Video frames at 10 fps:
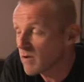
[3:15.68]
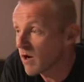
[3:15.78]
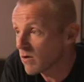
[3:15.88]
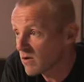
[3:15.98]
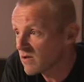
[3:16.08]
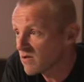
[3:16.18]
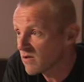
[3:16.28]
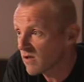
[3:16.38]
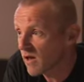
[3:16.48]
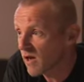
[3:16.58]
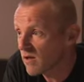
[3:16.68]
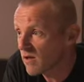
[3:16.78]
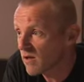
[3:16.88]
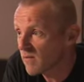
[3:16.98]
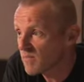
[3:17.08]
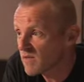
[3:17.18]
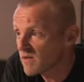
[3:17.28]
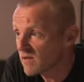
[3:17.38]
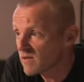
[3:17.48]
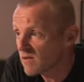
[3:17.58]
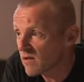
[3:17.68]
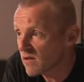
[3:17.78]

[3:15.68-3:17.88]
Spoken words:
an artist, and this is